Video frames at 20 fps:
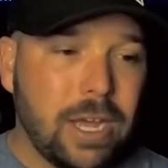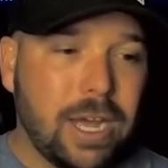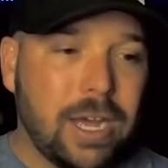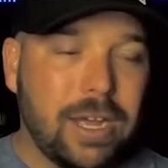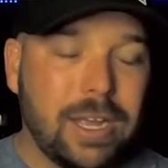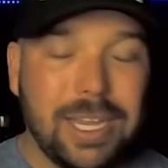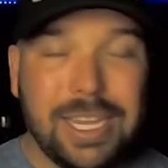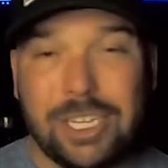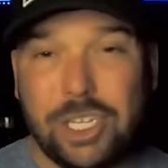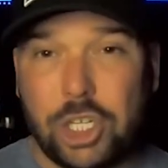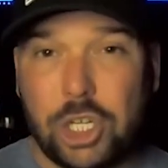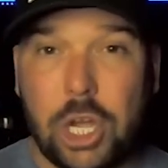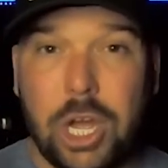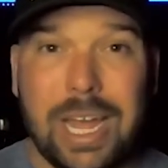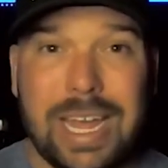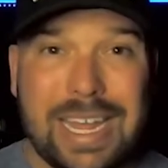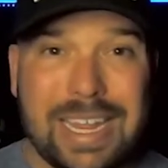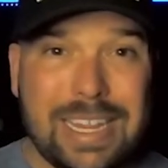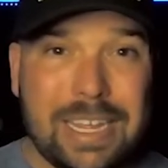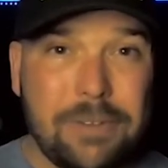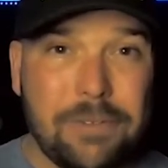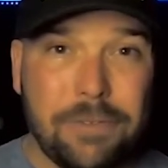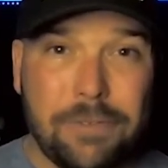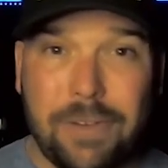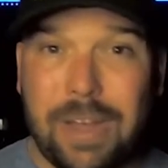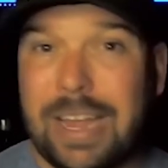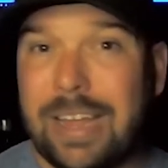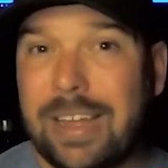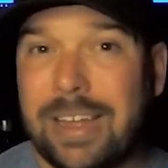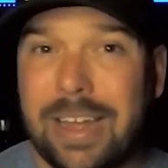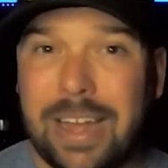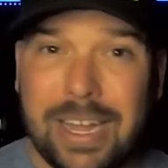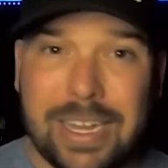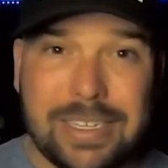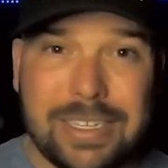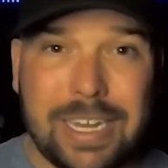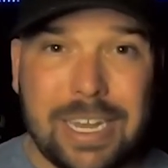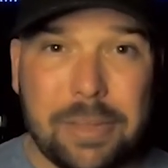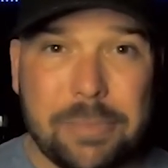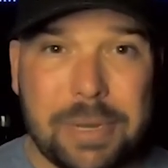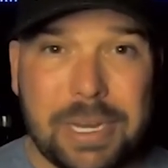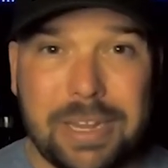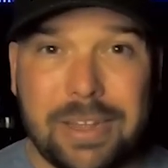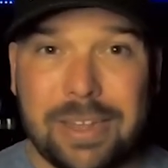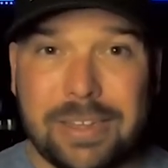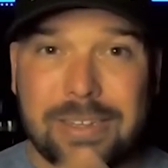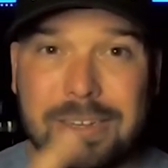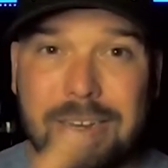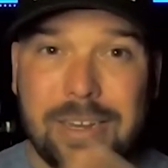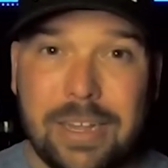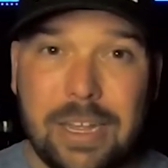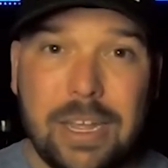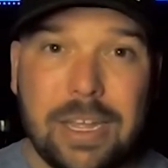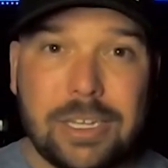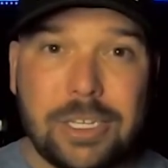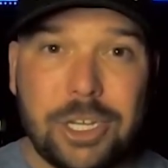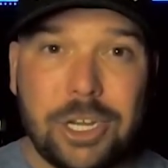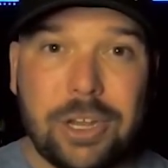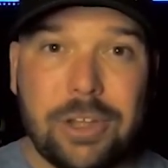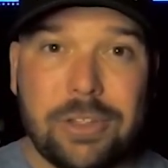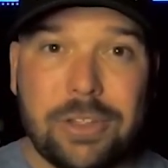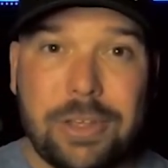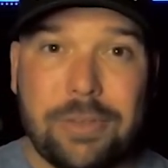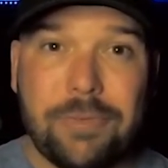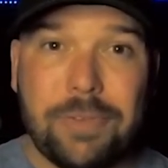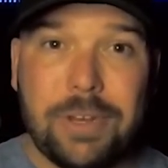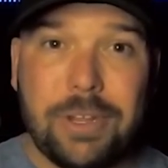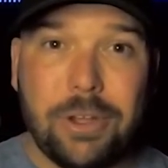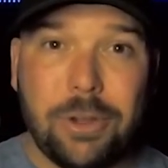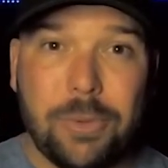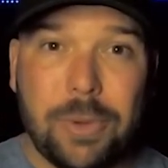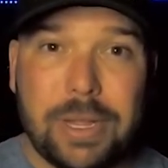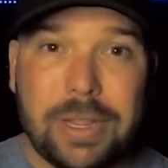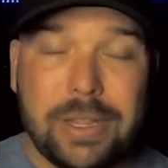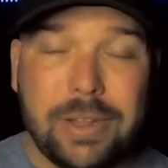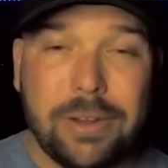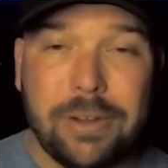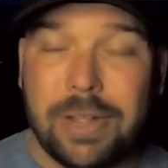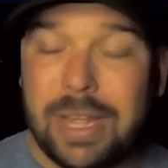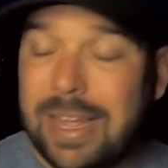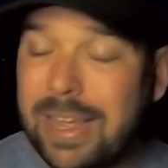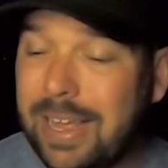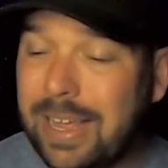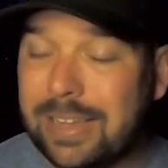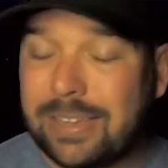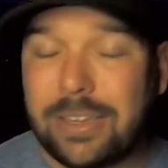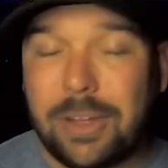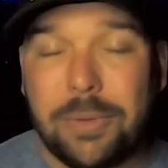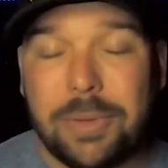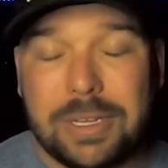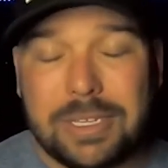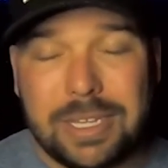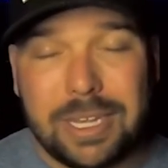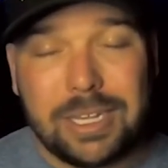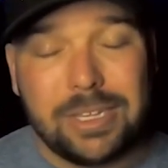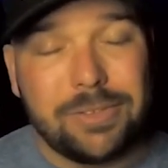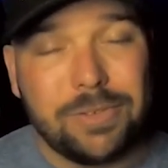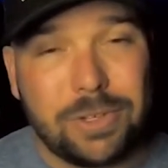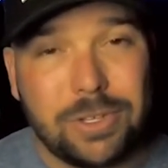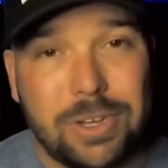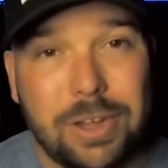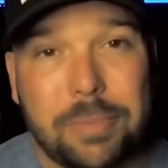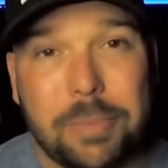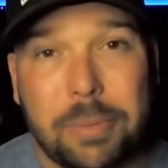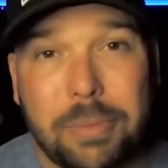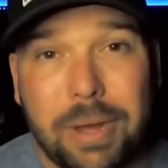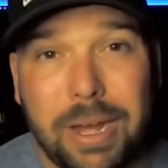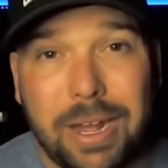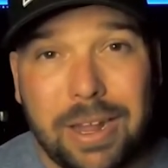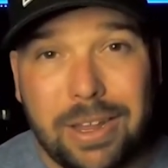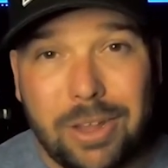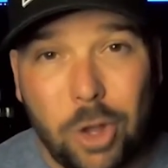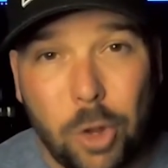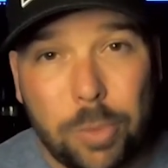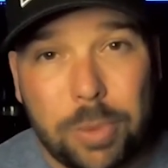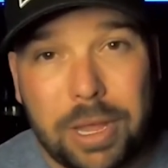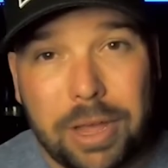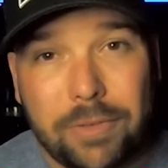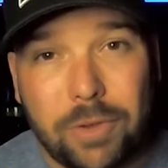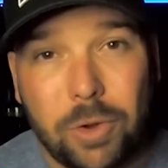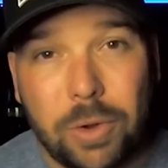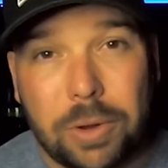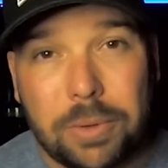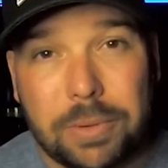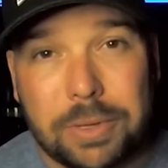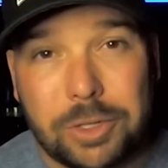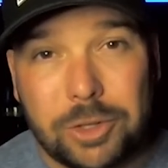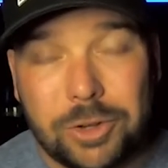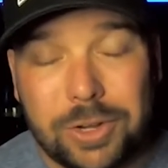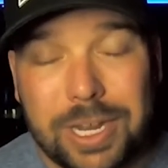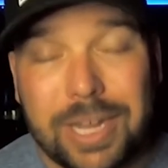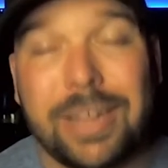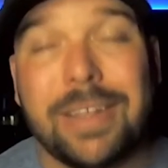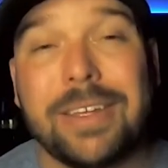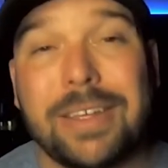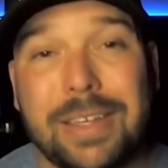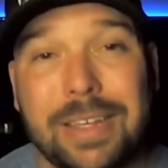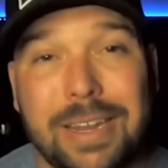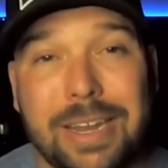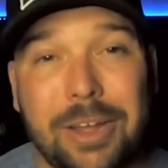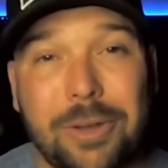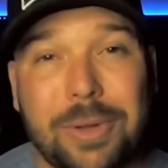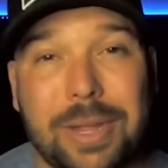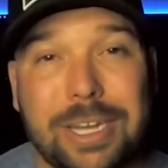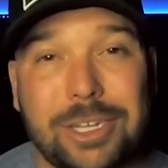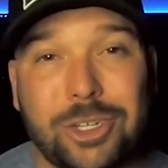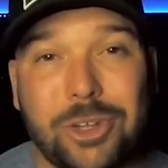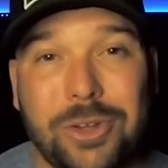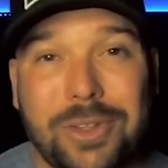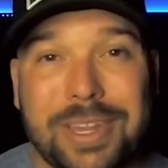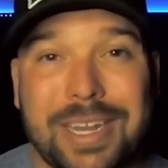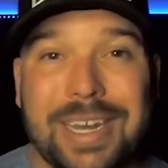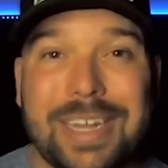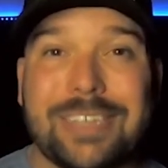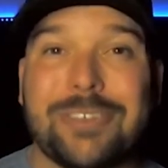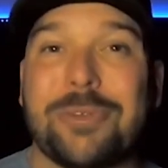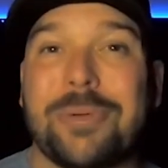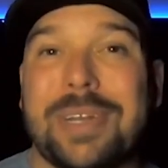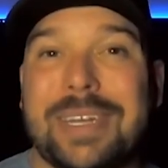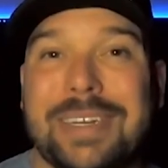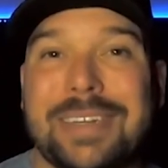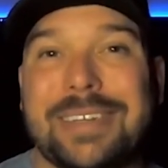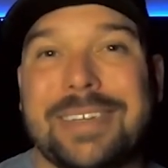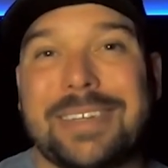get shot and then fight a guy and take him into custody, check out that video right there. As always, thanks for stopping by. Hope you have a great rest of your day, and I'll catch you on the next one.